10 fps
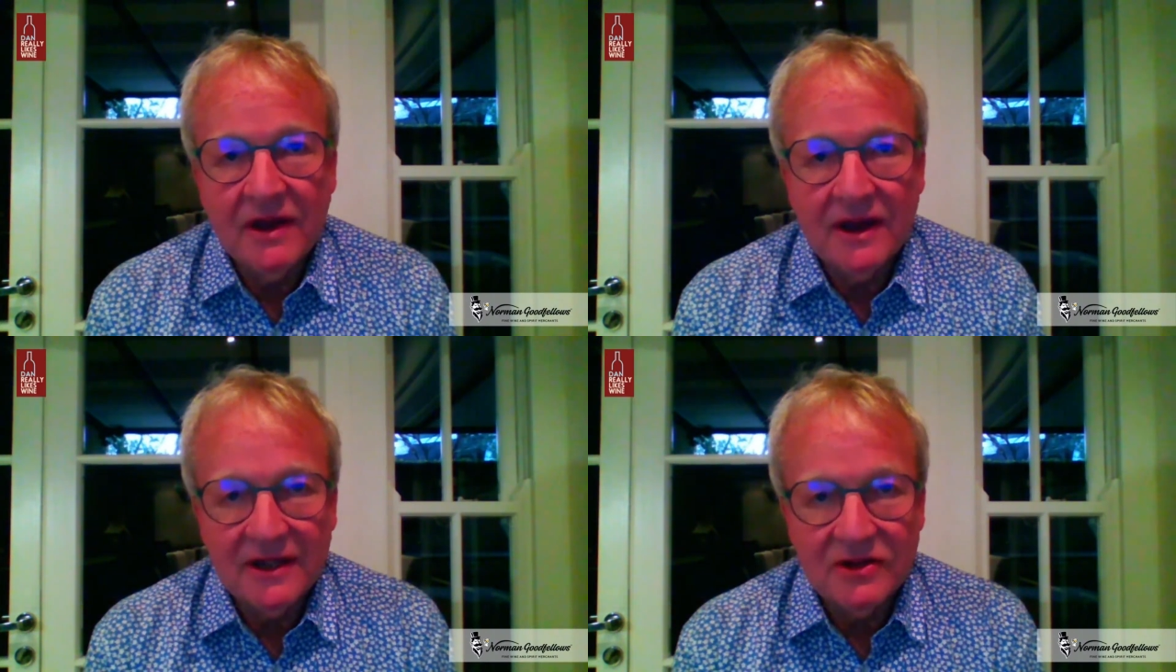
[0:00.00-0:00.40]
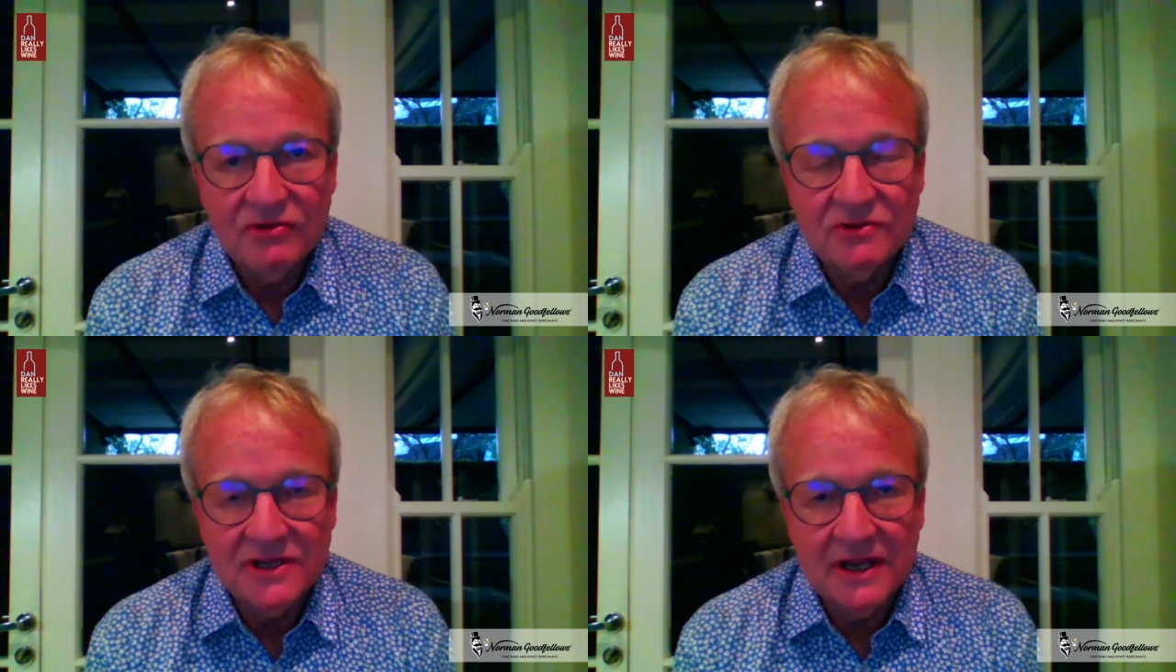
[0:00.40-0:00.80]
I
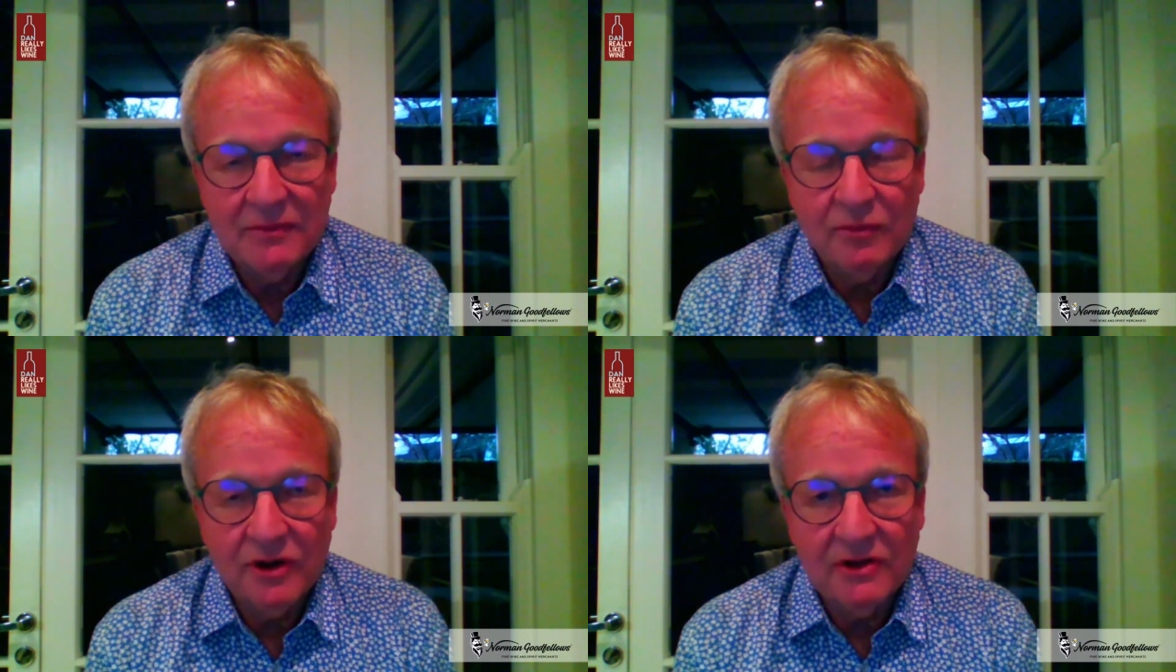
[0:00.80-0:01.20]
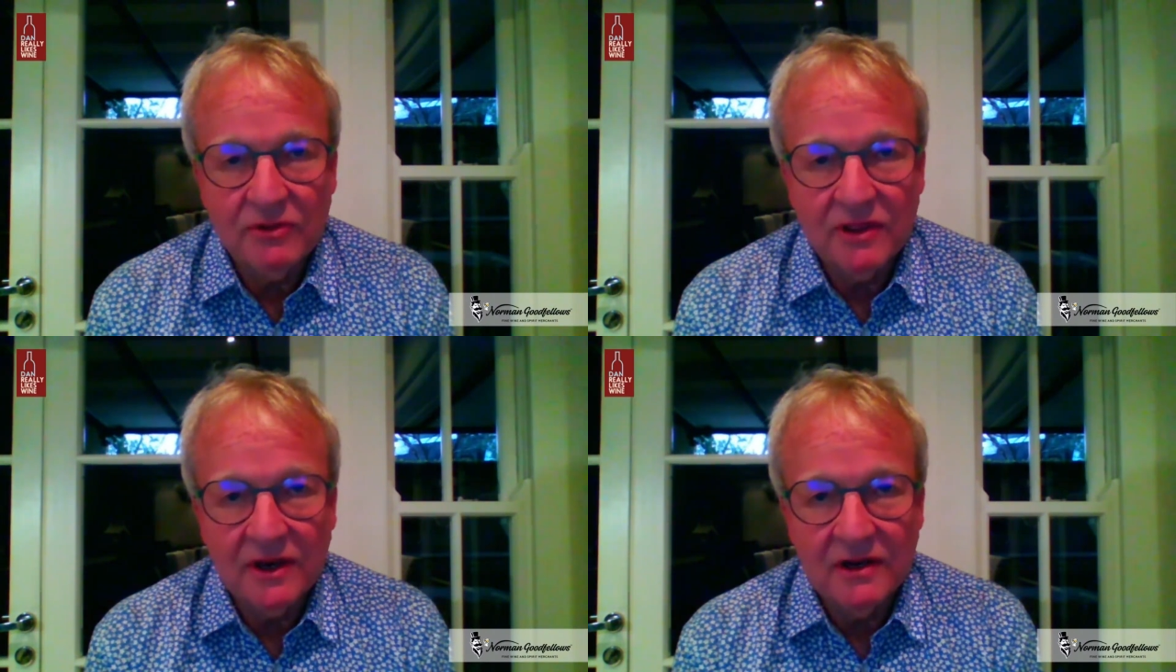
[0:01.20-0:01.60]
do celebrate
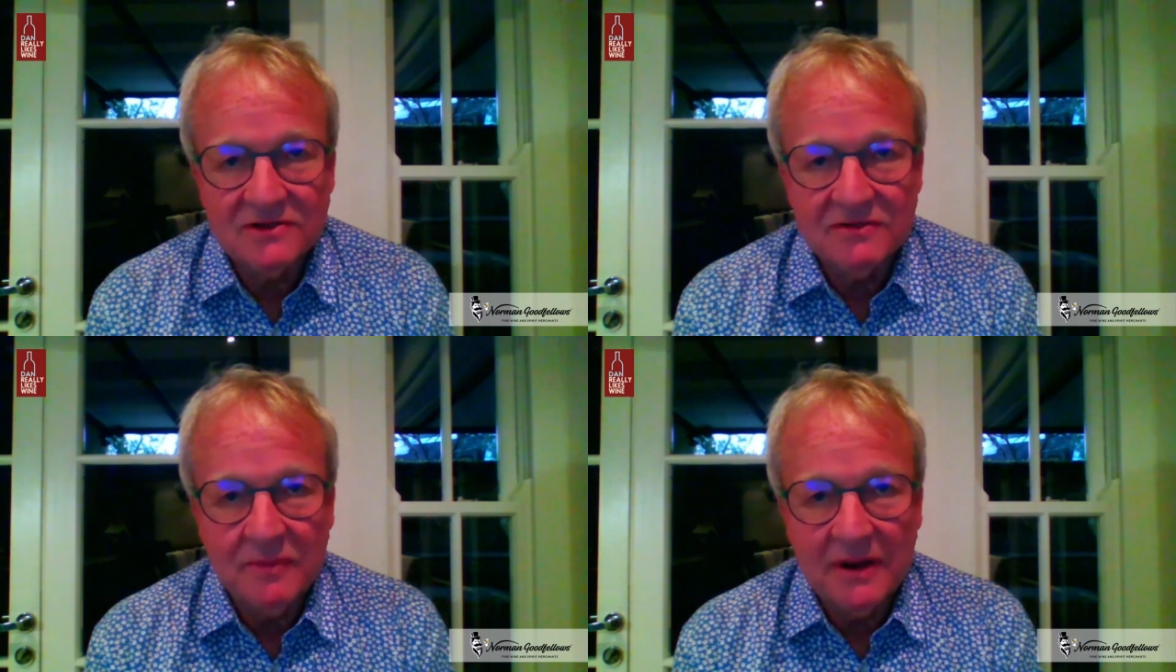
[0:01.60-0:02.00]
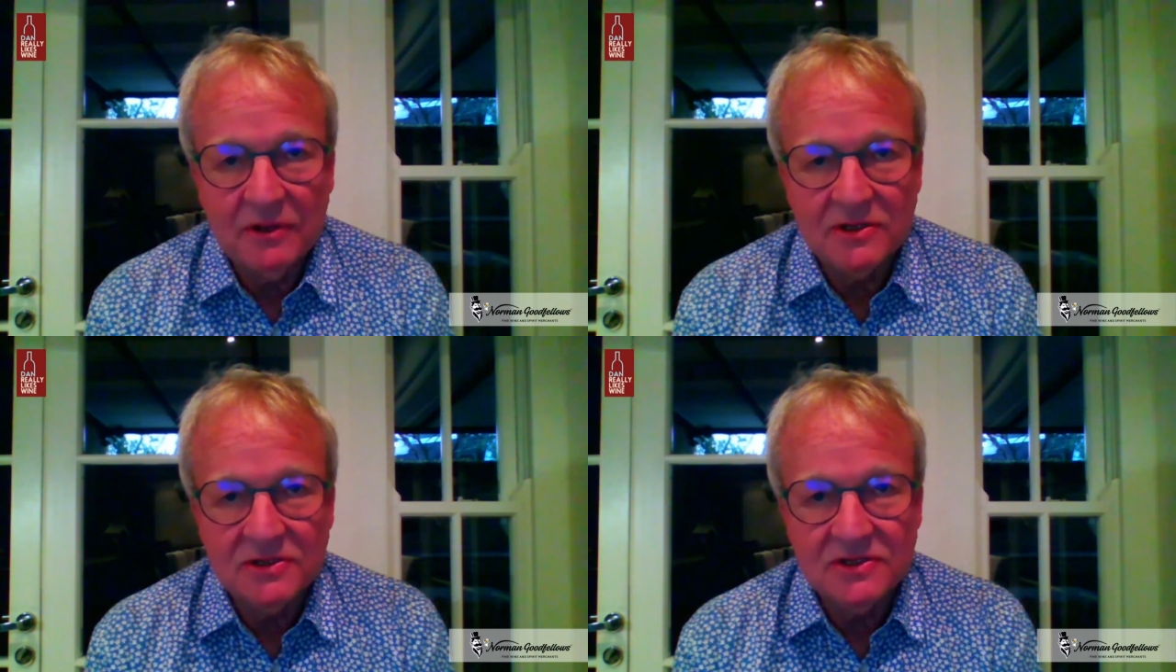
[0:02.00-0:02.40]
with a glass of
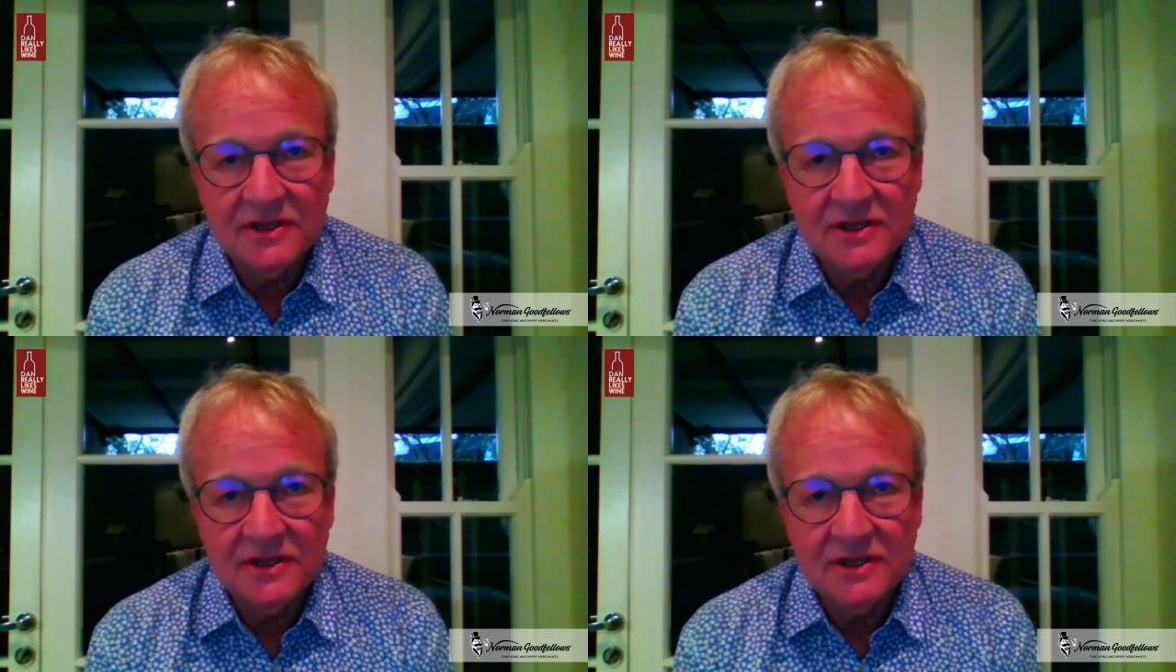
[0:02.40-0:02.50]
Bubbles.